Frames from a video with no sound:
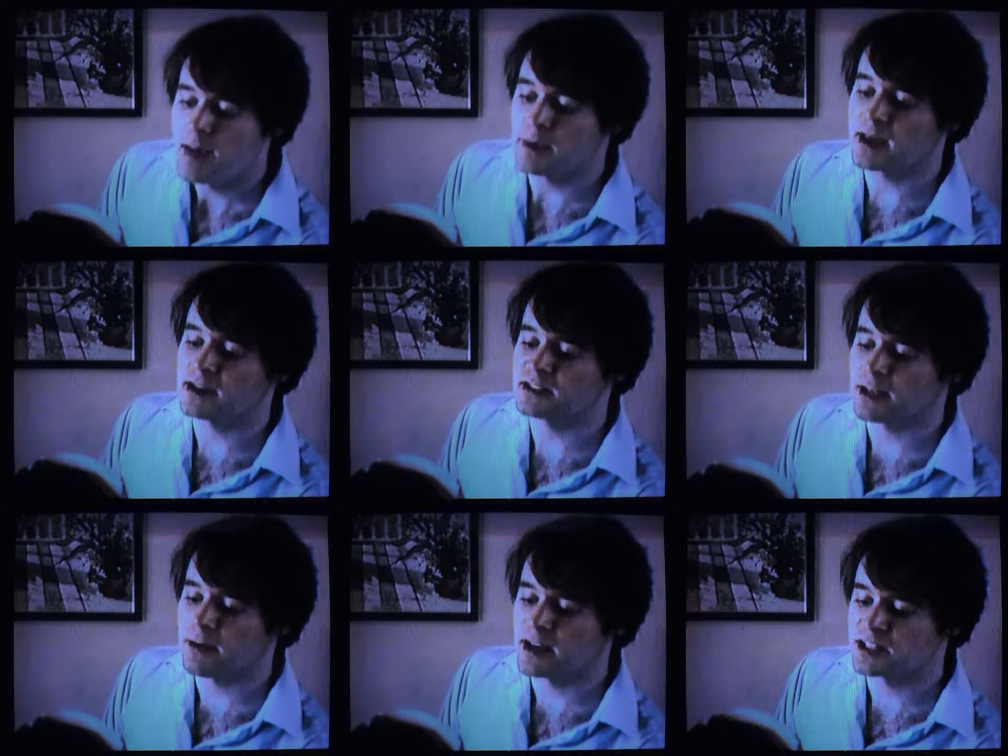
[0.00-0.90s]
Because
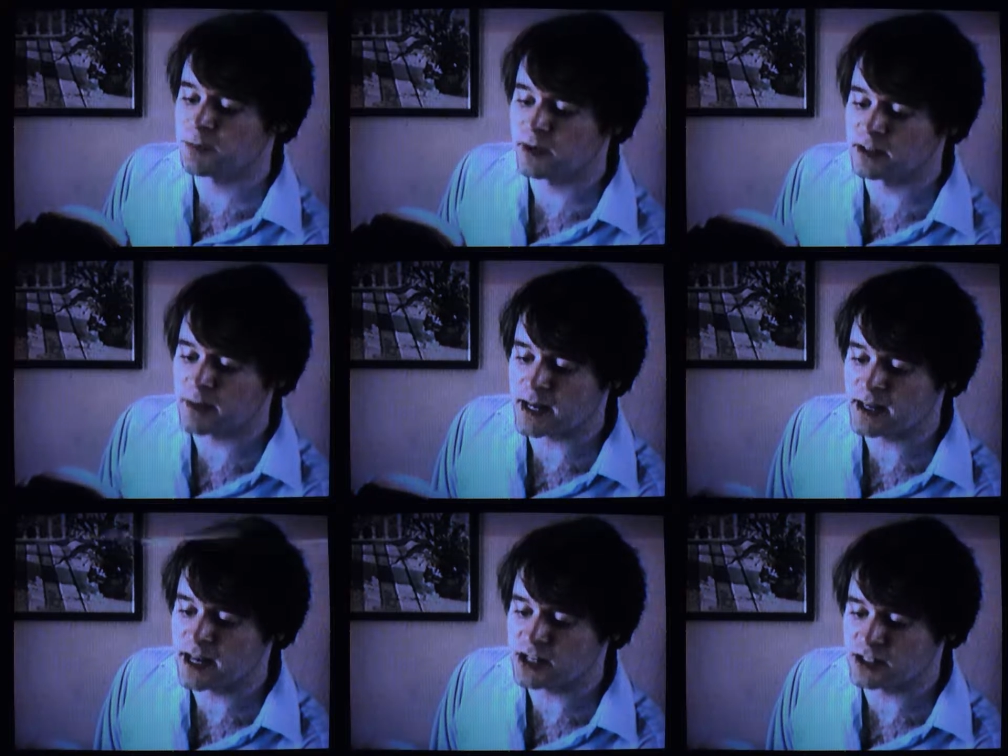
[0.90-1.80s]
thou hast spoiled many
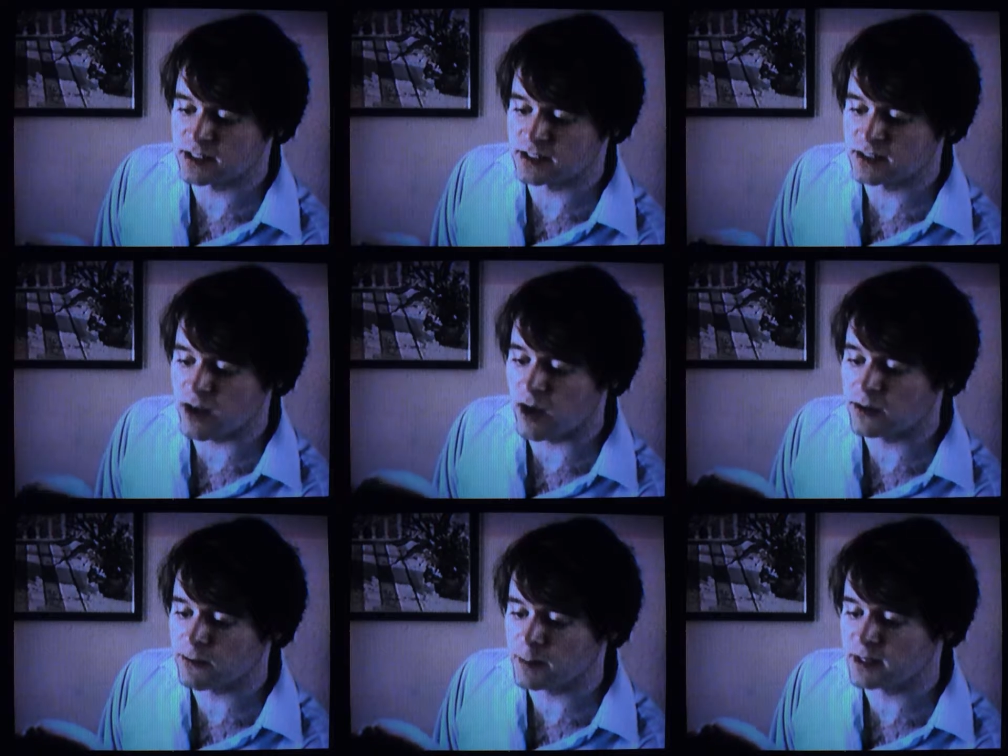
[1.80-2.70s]
nations, all
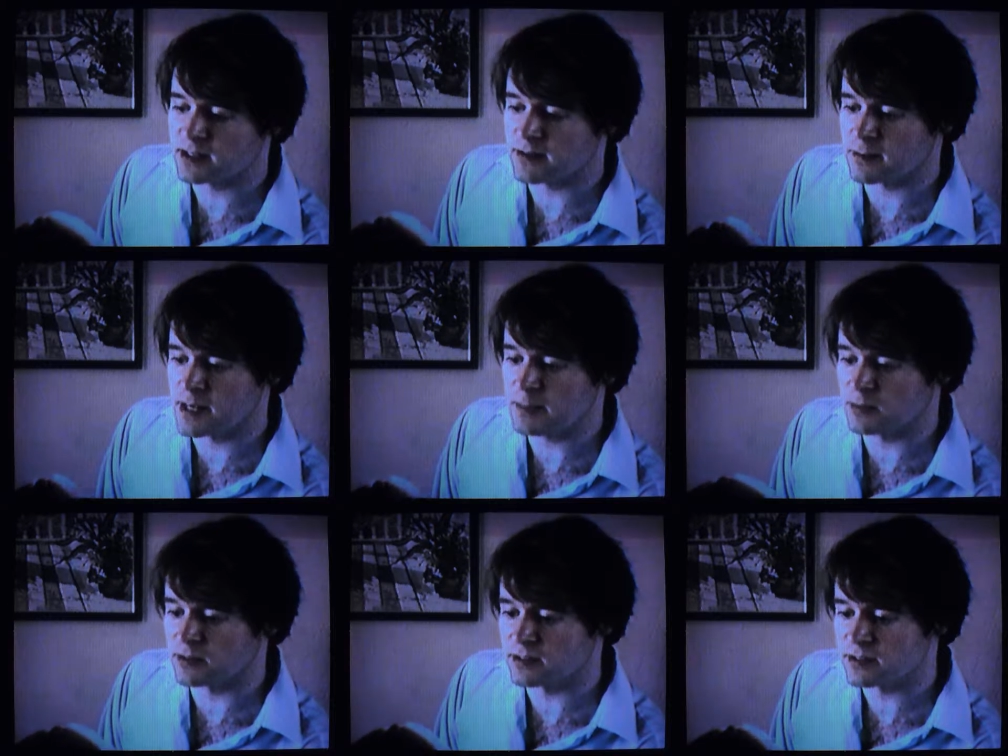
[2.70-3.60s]
the remnant of the
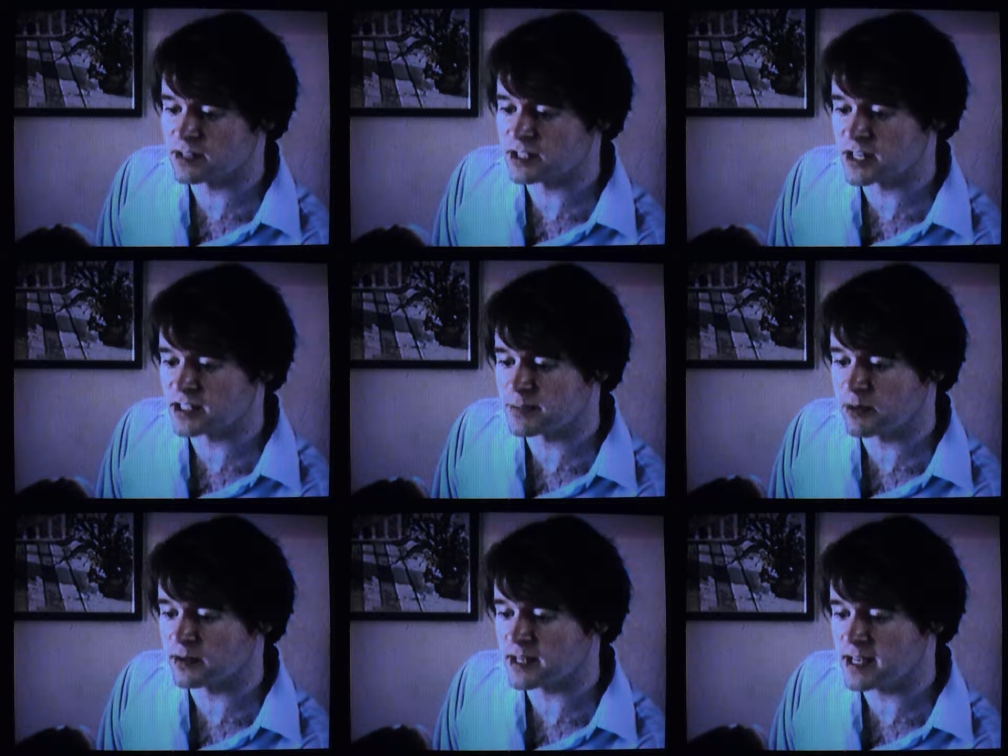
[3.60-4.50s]
peoples shall
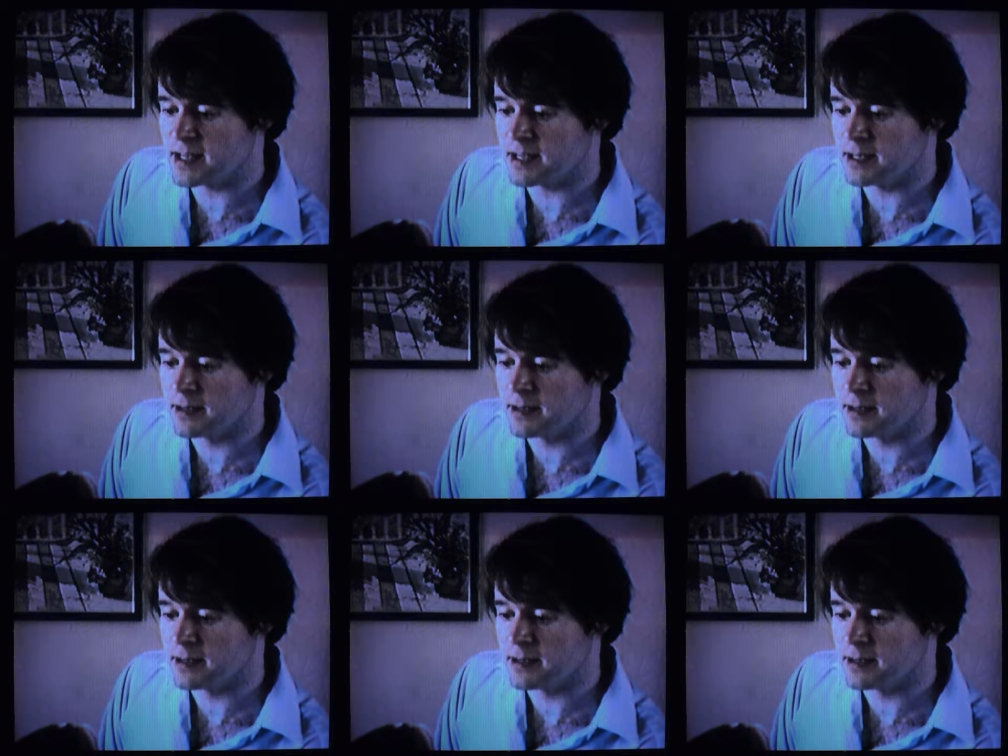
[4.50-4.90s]
spoil thee,